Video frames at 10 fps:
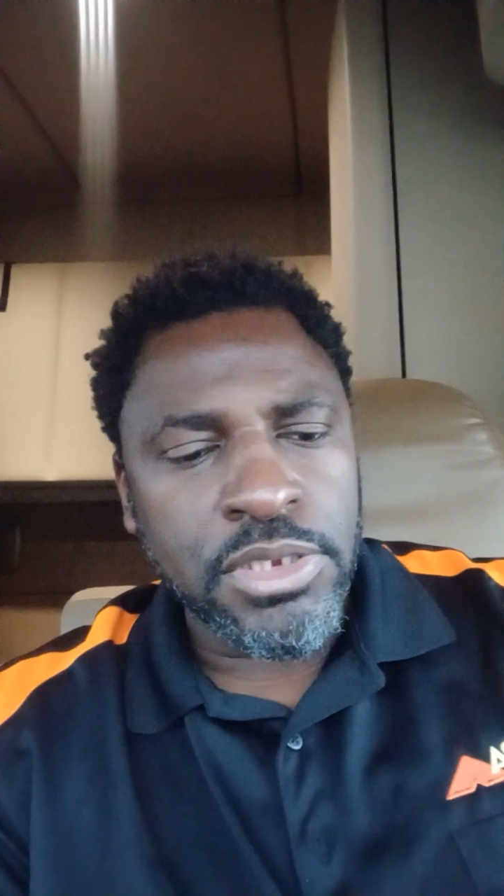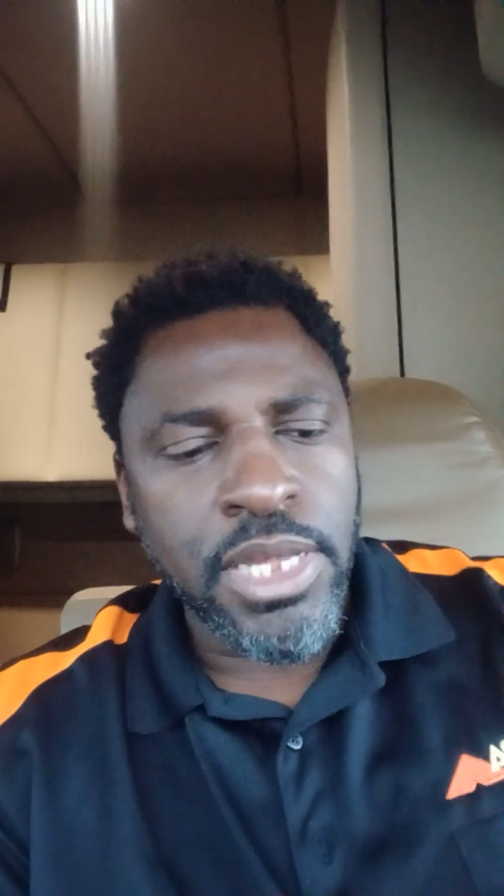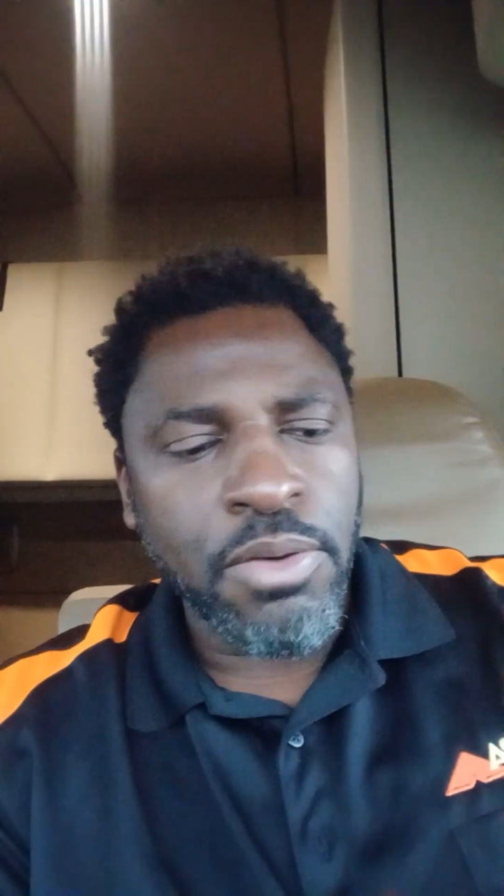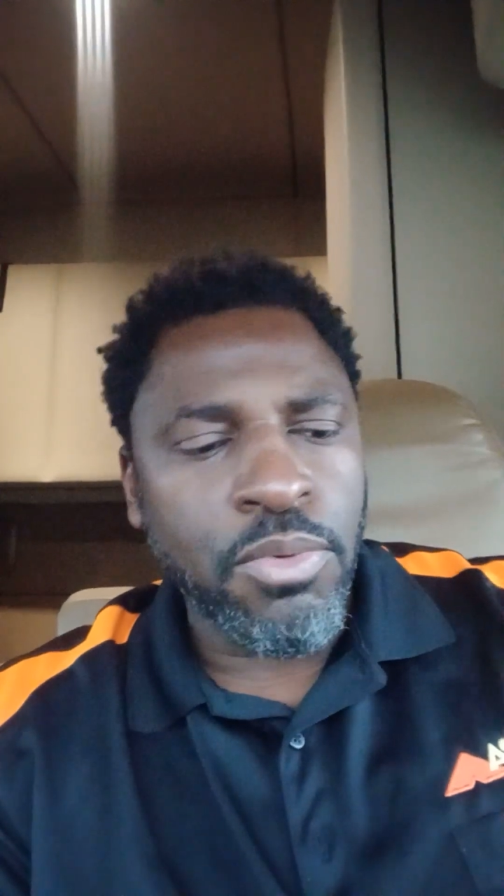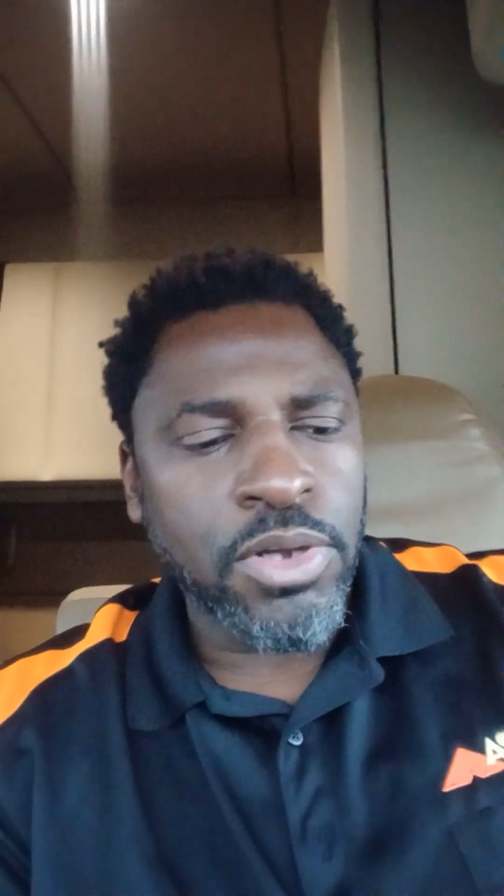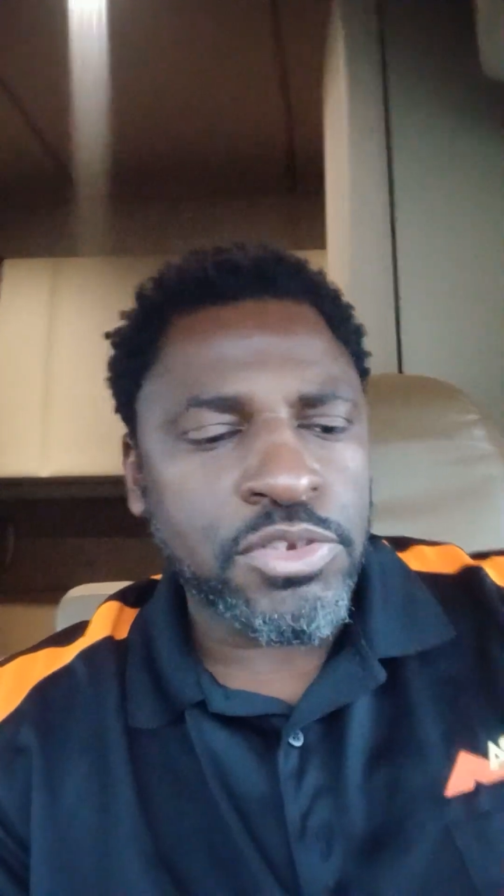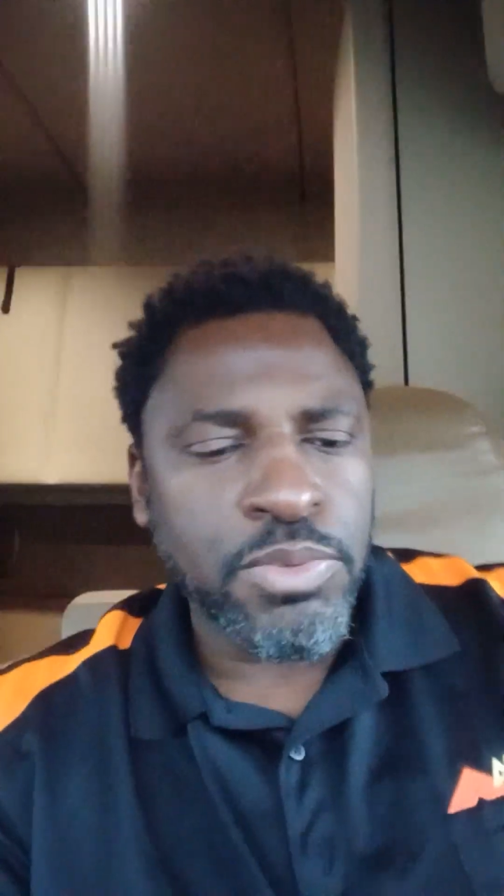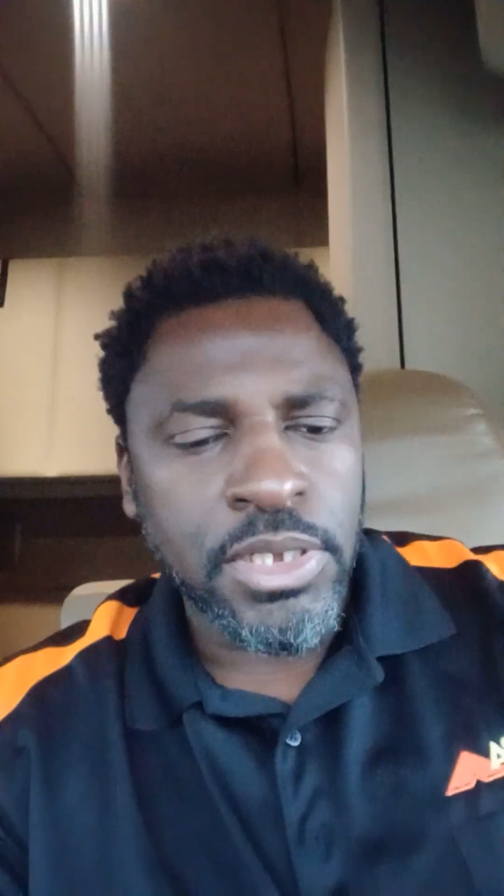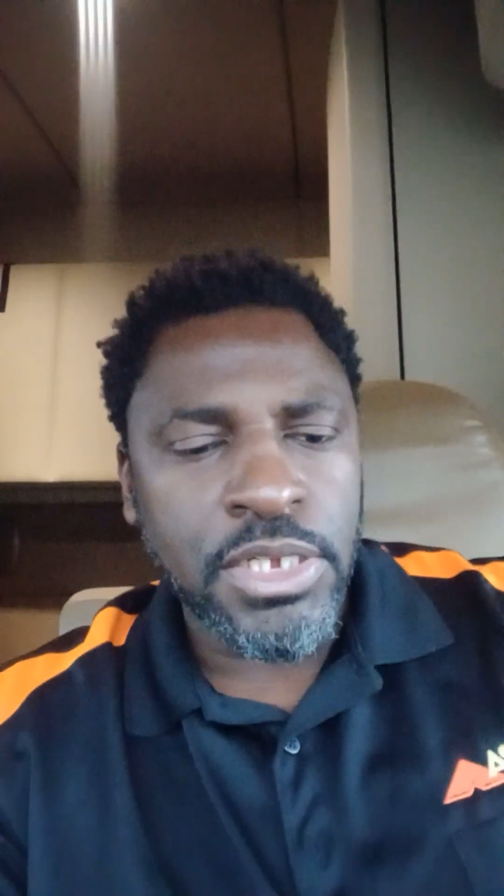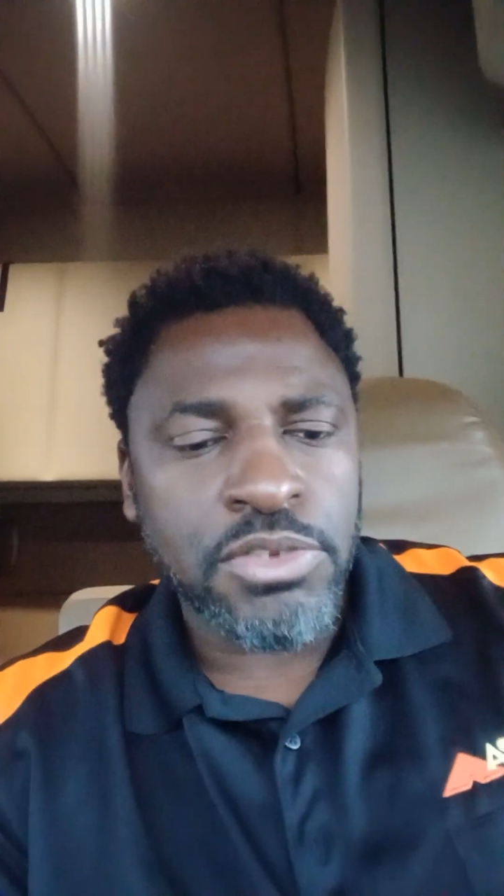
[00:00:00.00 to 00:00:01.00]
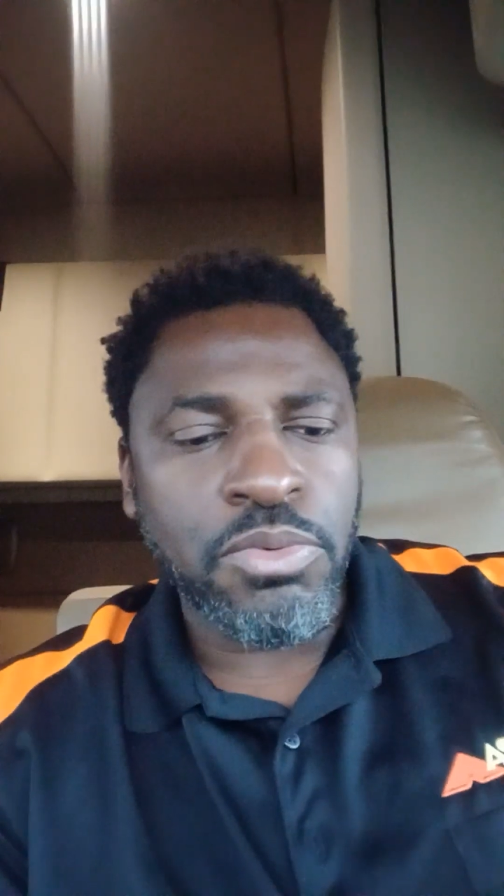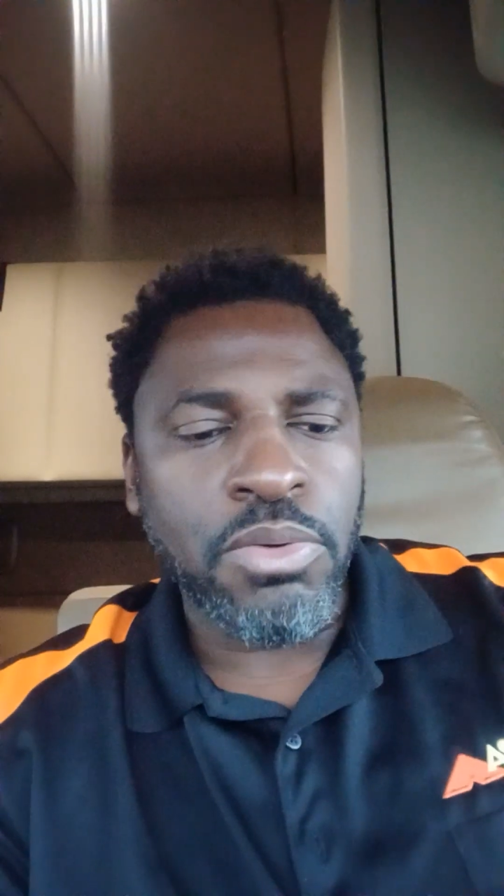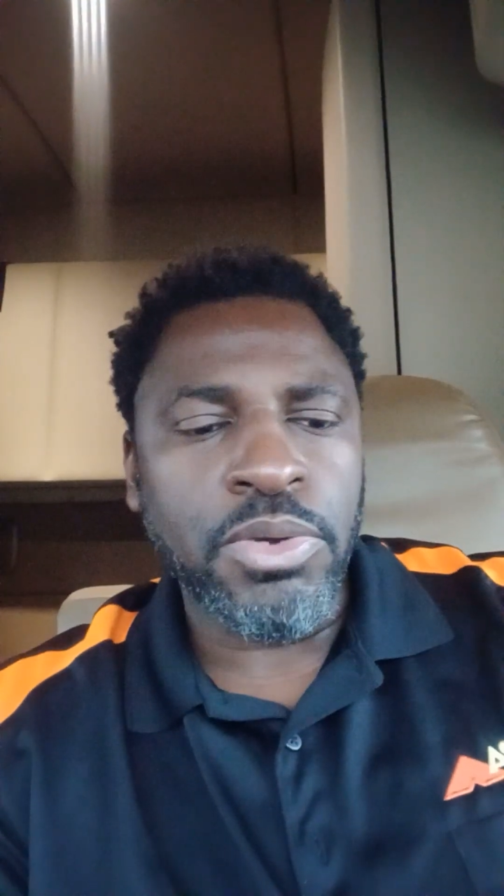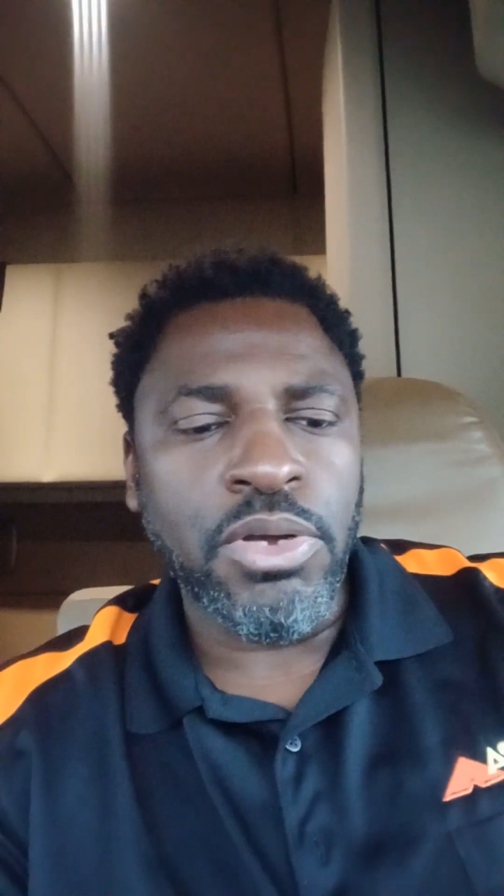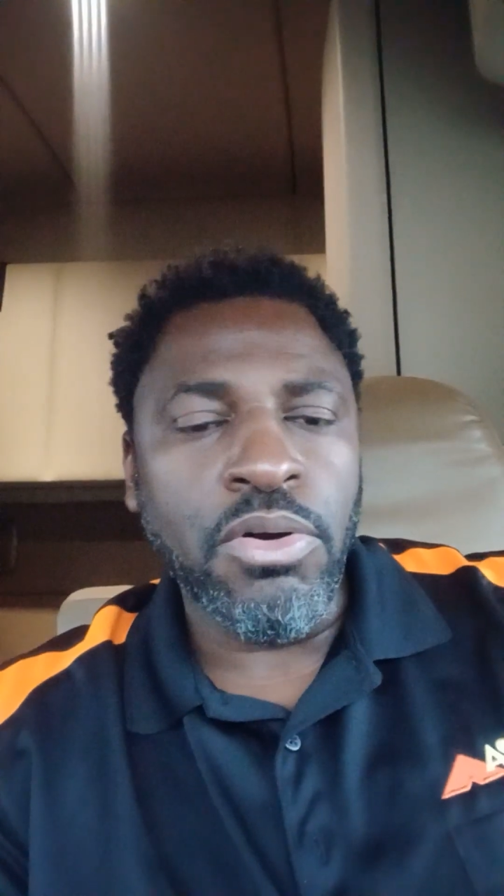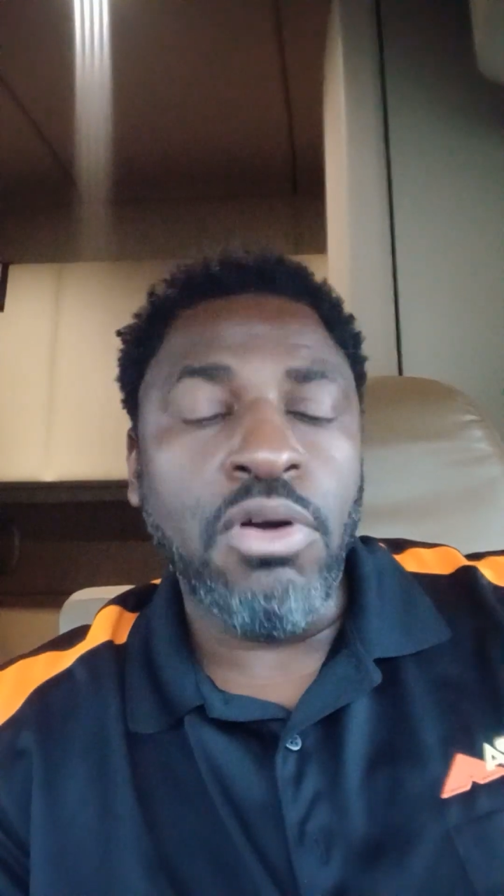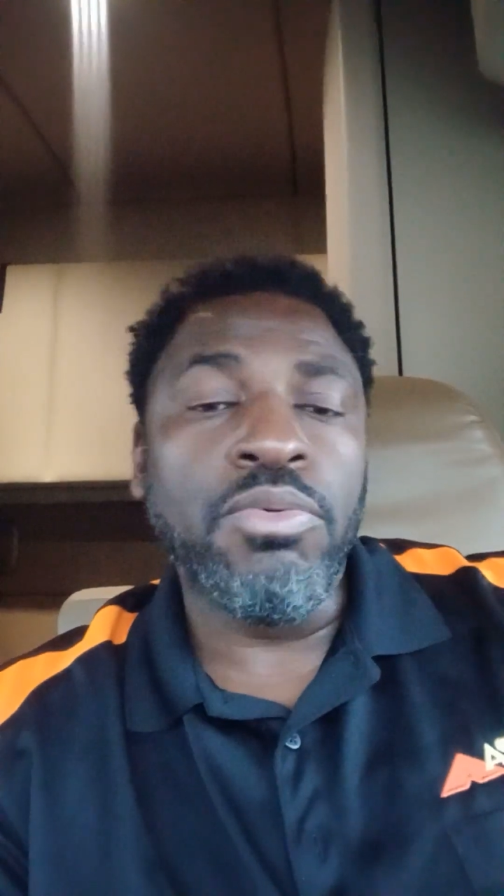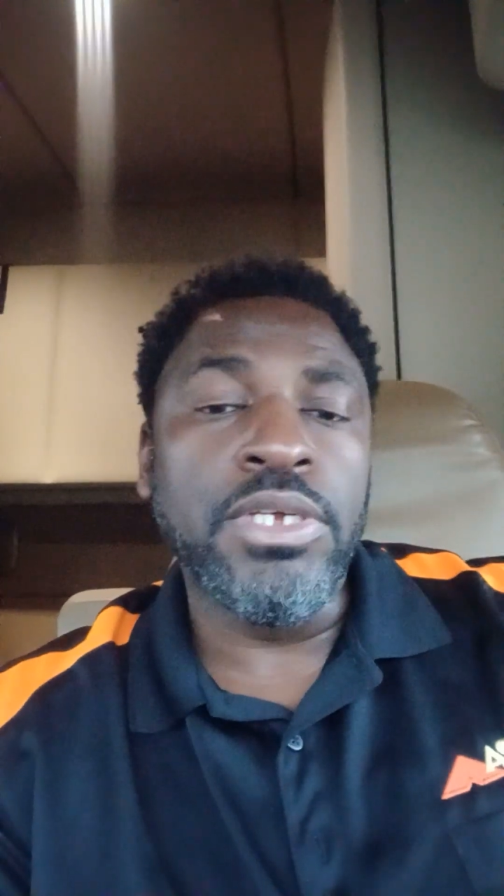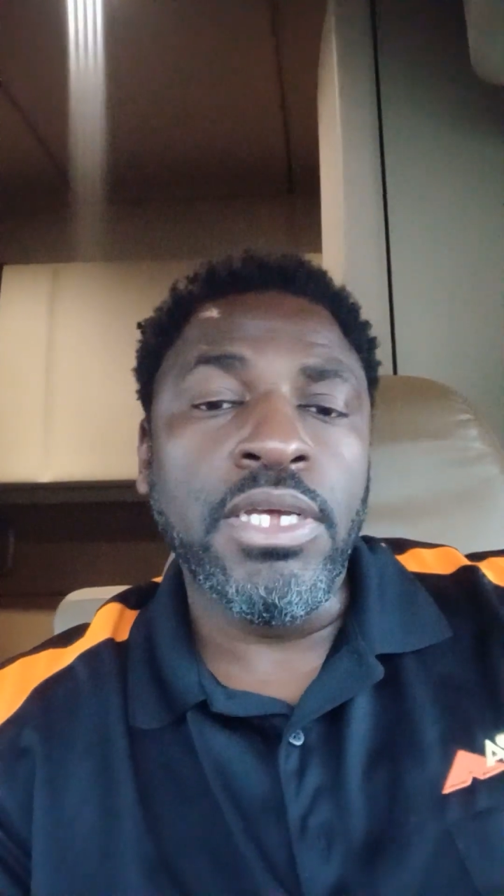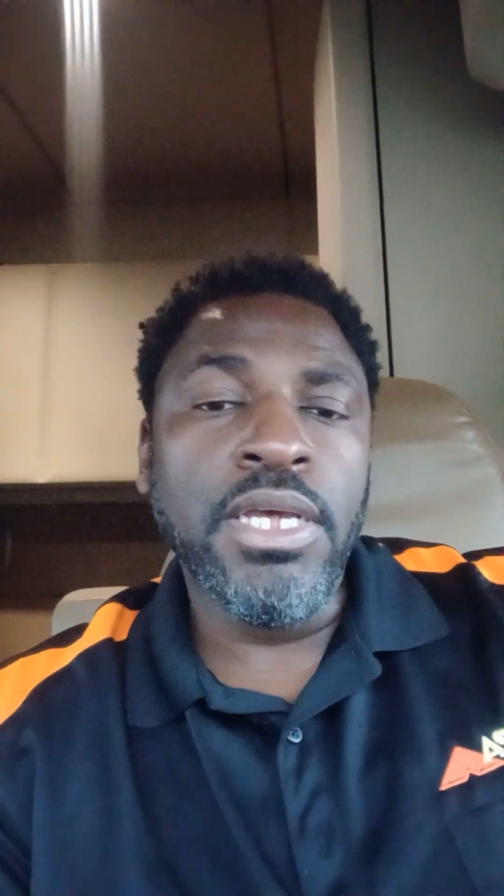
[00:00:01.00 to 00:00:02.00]
is that once we get to where we're going,
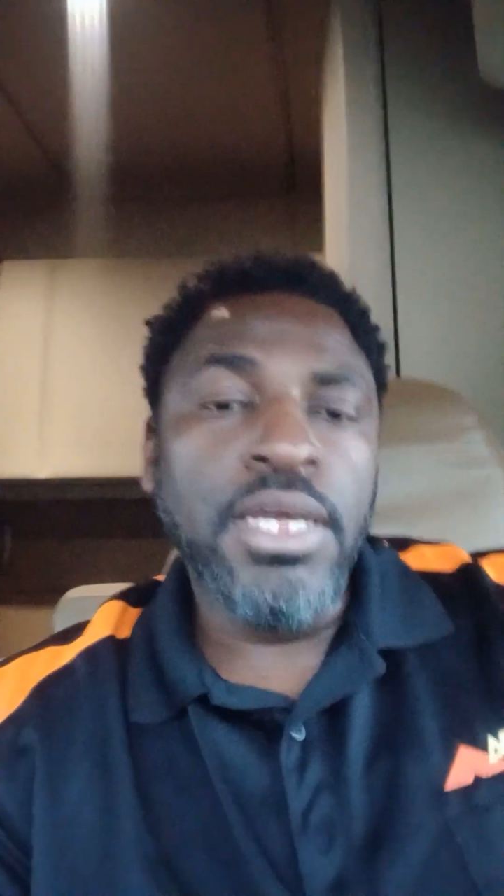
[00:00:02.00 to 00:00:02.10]
we